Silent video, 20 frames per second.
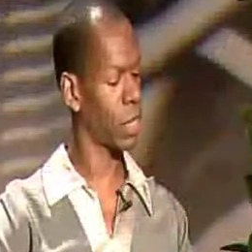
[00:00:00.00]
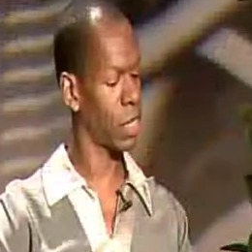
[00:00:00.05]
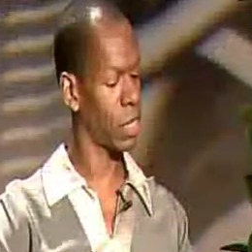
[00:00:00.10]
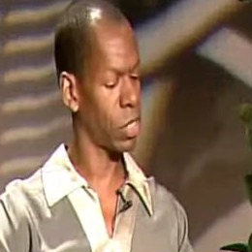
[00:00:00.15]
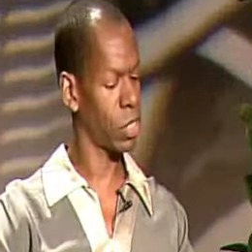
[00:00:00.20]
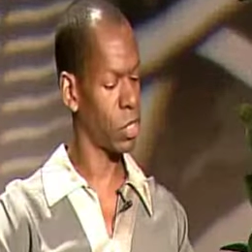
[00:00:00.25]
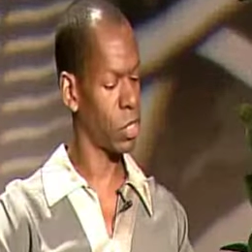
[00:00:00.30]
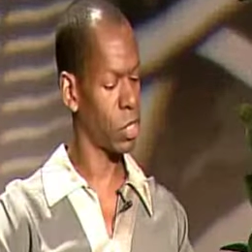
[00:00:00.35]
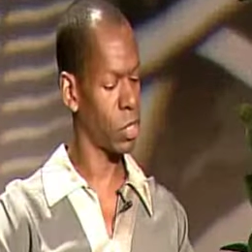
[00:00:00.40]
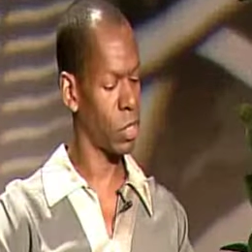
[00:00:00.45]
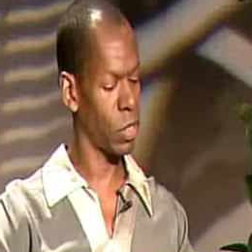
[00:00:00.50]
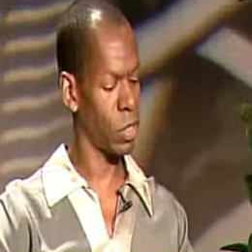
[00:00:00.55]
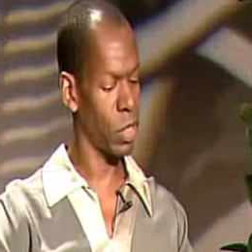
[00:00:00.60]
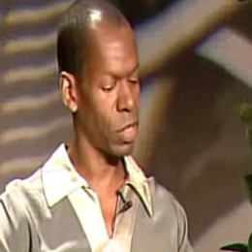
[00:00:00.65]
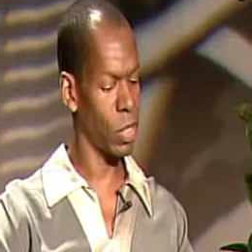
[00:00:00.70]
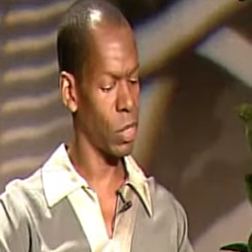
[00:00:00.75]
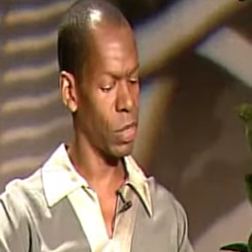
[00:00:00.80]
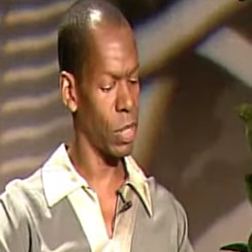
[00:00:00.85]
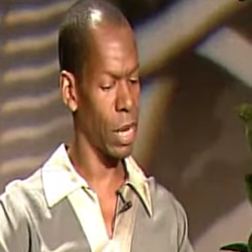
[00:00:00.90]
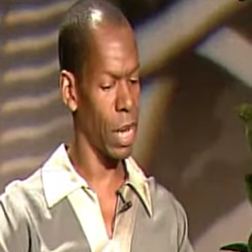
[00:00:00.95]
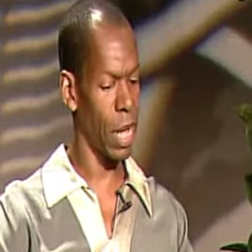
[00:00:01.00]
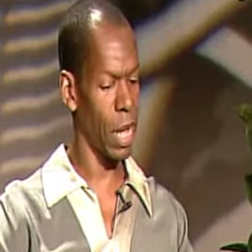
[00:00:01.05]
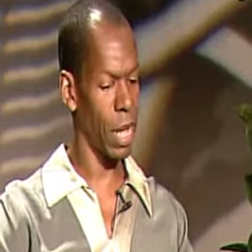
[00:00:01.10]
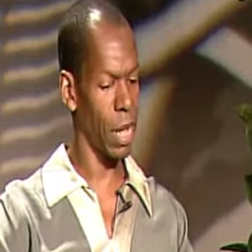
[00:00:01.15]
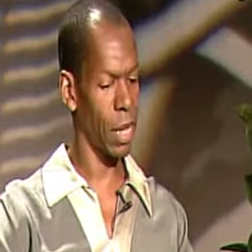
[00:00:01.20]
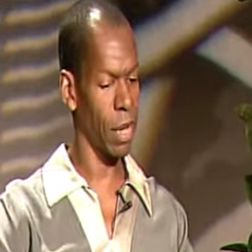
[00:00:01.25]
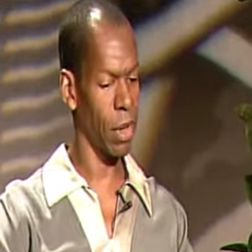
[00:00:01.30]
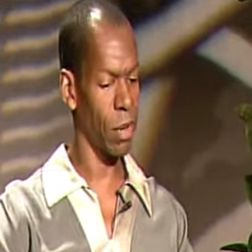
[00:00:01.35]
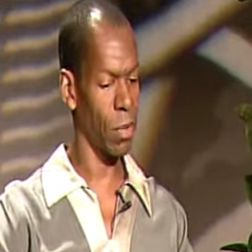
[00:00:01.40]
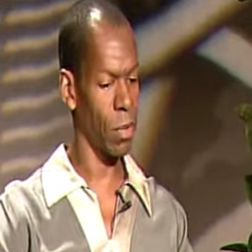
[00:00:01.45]
because you you and
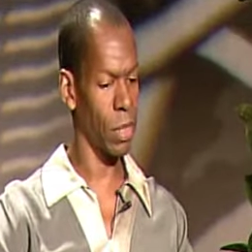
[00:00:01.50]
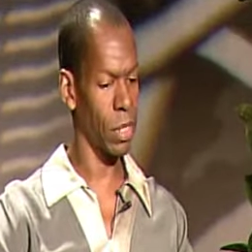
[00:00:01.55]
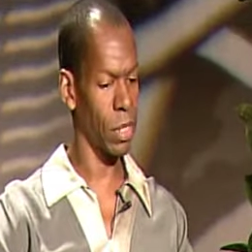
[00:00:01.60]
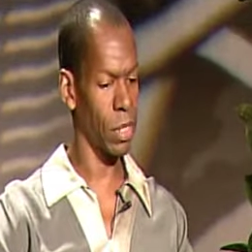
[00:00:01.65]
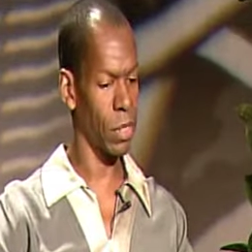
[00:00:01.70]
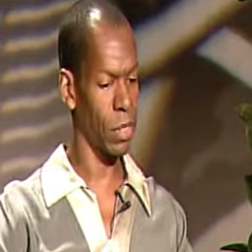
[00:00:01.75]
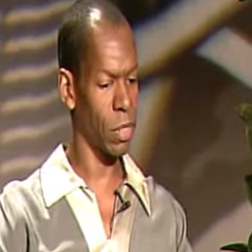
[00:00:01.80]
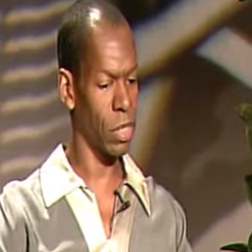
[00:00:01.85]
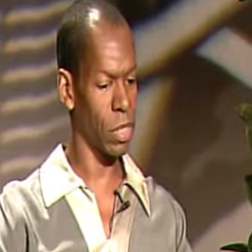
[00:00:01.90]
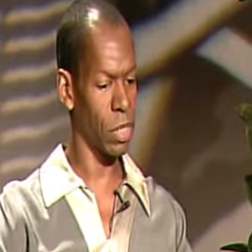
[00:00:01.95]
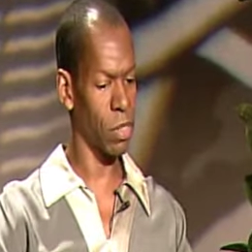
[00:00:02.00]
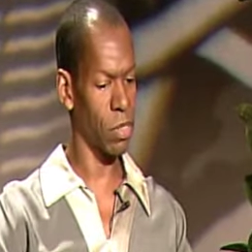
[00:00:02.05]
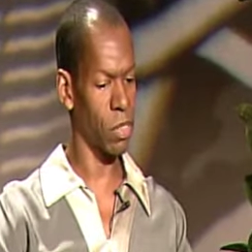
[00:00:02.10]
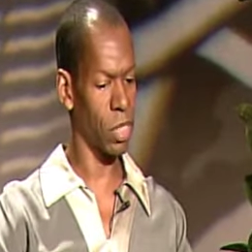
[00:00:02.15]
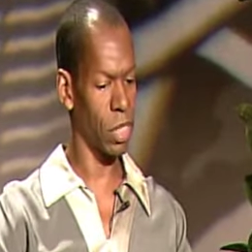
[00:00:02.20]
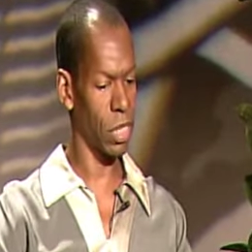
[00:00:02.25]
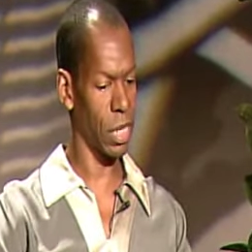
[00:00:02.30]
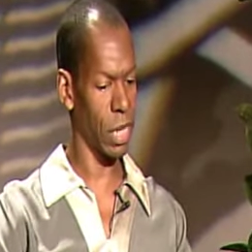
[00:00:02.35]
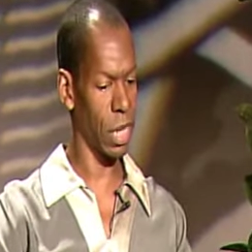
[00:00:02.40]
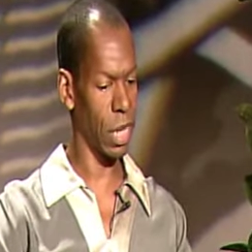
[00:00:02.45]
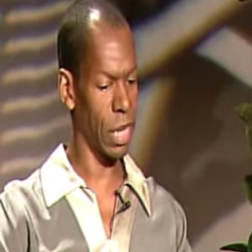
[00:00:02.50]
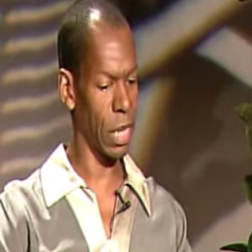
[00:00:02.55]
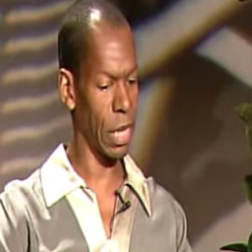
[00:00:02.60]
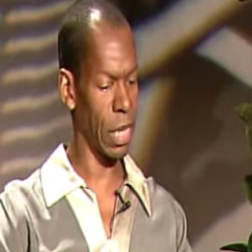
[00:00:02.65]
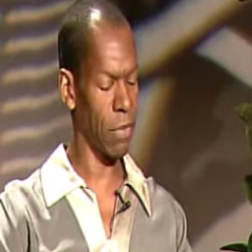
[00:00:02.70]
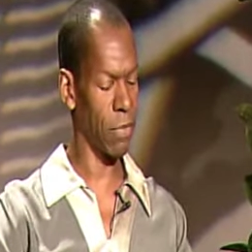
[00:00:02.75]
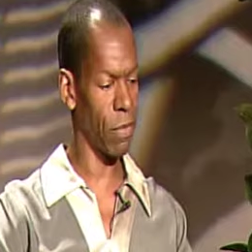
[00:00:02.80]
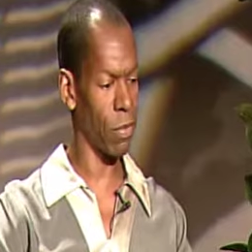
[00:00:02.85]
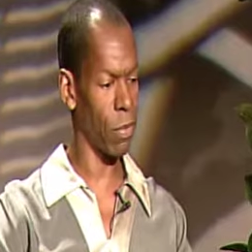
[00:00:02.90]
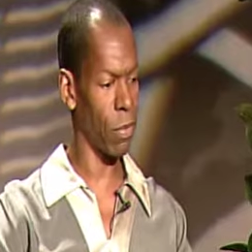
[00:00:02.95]
I we're so synergistic, and
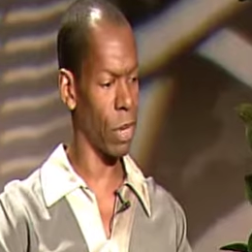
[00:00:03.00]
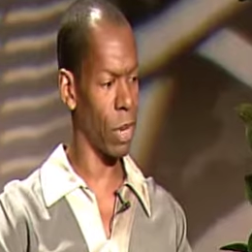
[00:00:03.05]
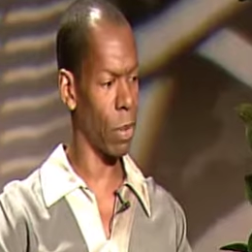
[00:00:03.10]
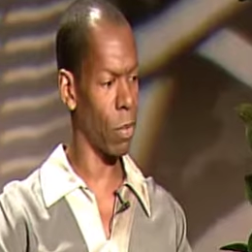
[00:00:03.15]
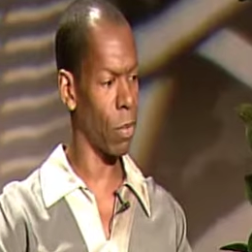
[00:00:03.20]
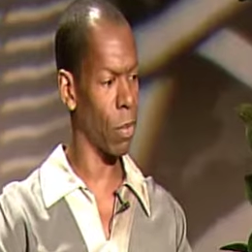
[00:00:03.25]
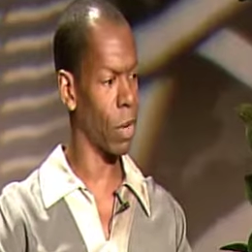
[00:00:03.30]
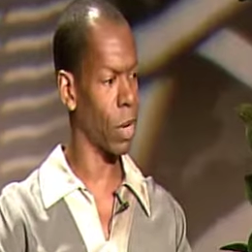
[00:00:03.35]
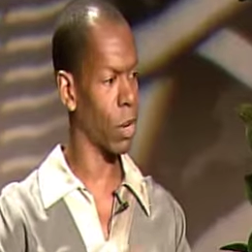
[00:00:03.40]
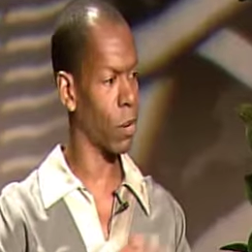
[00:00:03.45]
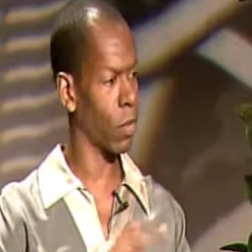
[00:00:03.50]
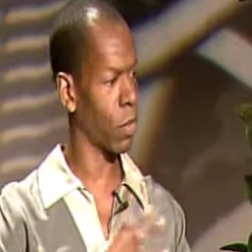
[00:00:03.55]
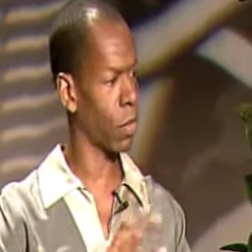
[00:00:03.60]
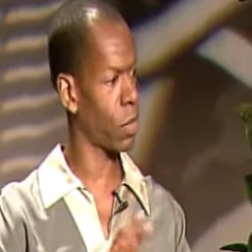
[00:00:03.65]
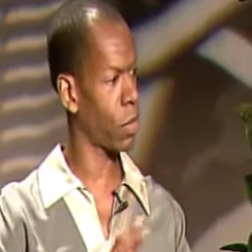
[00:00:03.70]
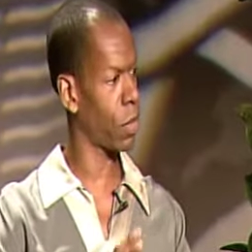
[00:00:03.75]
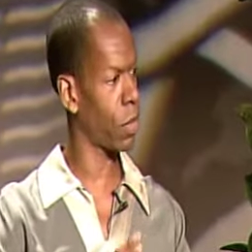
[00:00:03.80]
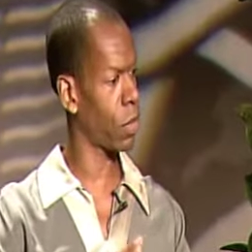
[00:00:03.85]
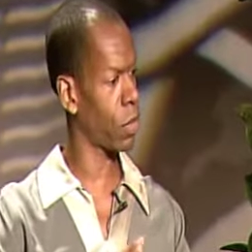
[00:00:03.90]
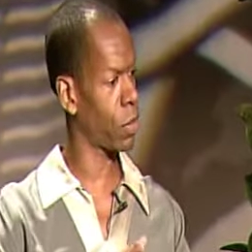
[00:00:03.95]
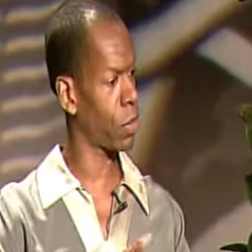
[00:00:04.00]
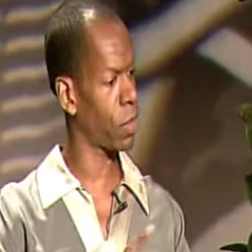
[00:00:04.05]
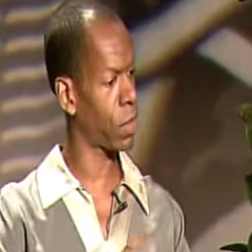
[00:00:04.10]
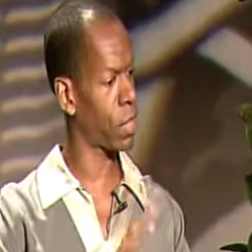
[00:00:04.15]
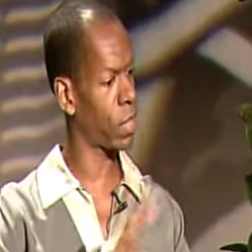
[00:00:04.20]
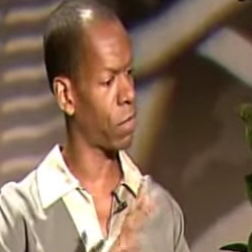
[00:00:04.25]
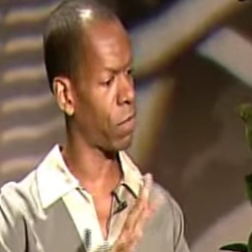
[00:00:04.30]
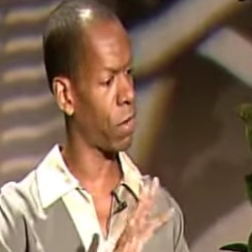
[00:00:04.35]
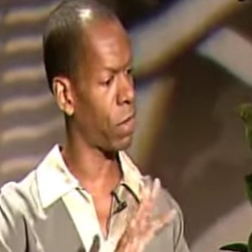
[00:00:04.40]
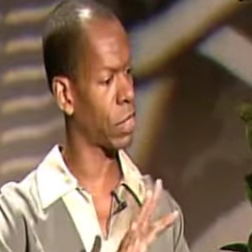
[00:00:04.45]
even when I'm working with
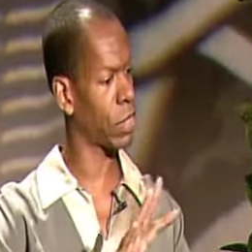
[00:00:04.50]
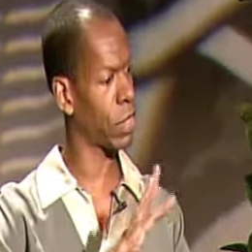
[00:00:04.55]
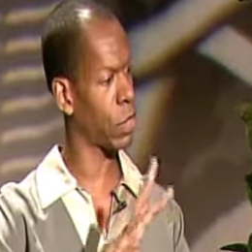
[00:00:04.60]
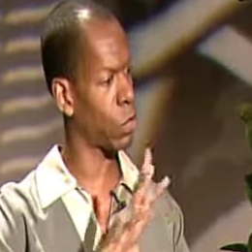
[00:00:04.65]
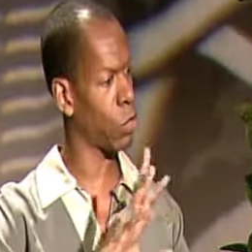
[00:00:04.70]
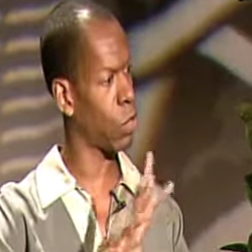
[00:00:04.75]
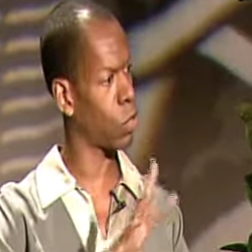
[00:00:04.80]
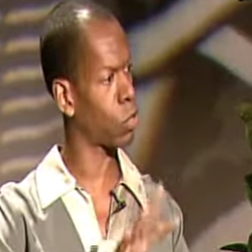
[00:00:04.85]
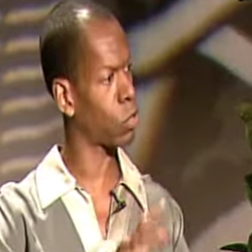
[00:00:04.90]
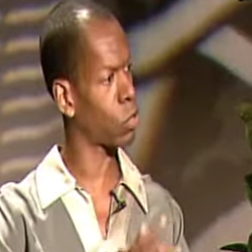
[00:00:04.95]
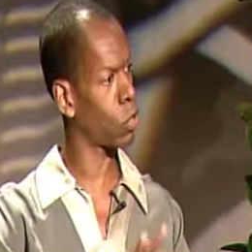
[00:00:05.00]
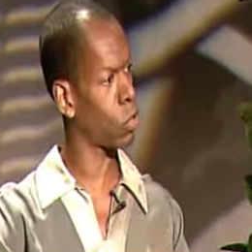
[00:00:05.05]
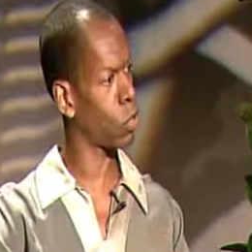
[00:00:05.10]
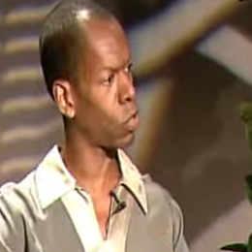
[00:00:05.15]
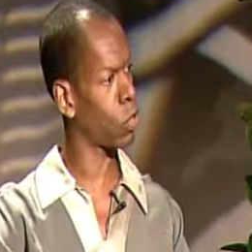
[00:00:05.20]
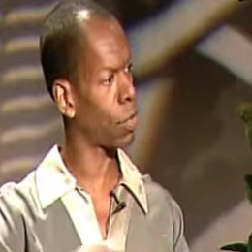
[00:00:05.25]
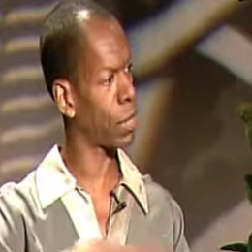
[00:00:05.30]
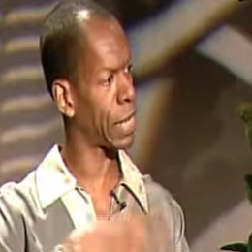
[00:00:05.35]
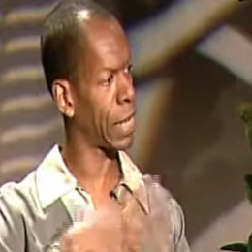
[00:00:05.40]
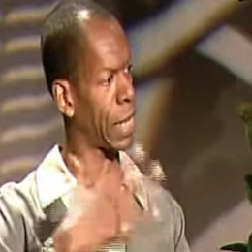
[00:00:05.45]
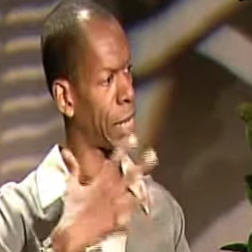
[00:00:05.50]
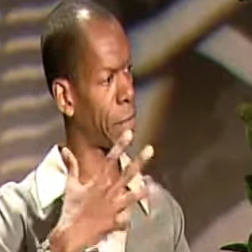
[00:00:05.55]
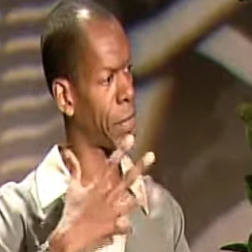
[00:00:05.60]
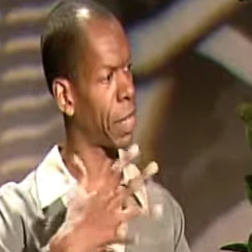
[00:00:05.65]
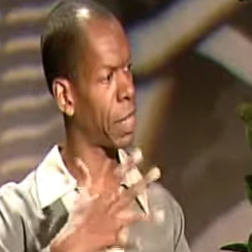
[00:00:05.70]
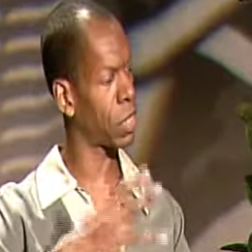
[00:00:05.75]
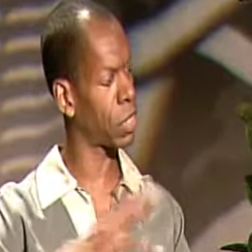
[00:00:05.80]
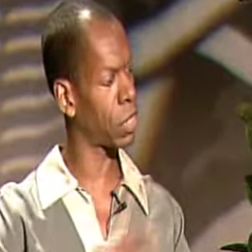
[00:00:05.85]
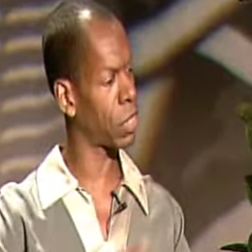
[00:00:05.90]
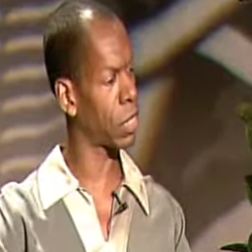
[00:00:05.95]
you, as far as like wardrobe and mm -hmm.
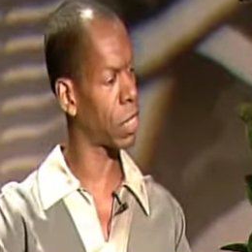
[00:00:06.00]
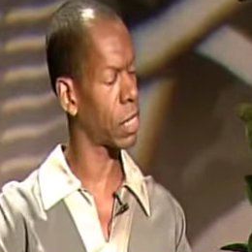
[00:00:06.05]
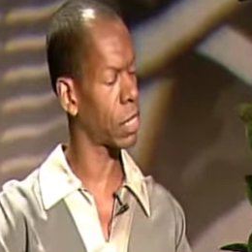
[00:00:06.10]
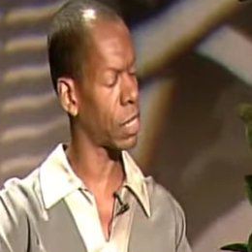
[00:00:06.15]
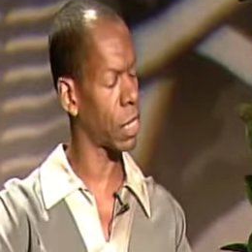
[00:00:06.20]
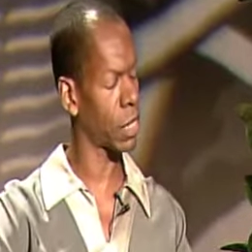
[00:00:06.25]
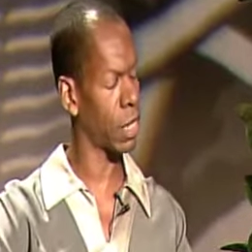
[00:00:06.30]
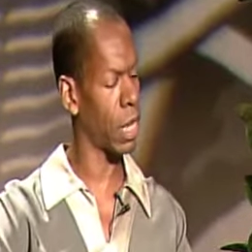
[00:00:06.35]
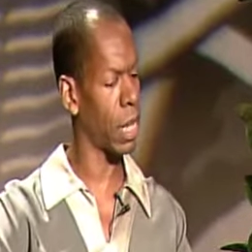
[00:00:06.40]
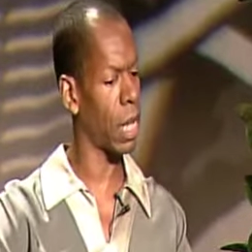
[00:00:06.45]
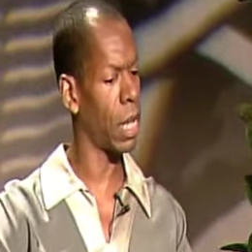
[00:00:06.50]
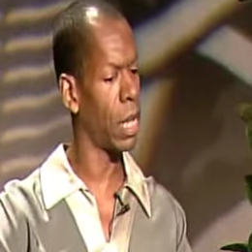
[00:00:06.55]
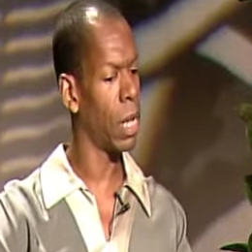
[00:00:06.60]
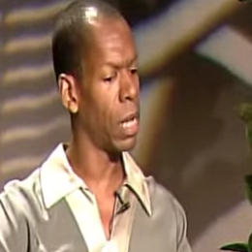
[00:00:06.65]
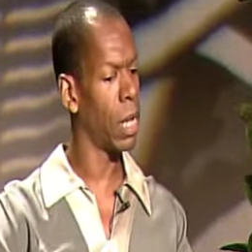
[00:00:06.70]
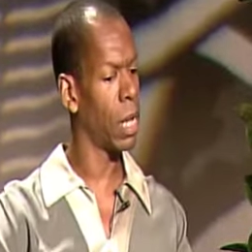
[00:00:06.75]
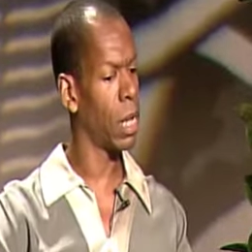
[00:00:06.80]
image and things like that,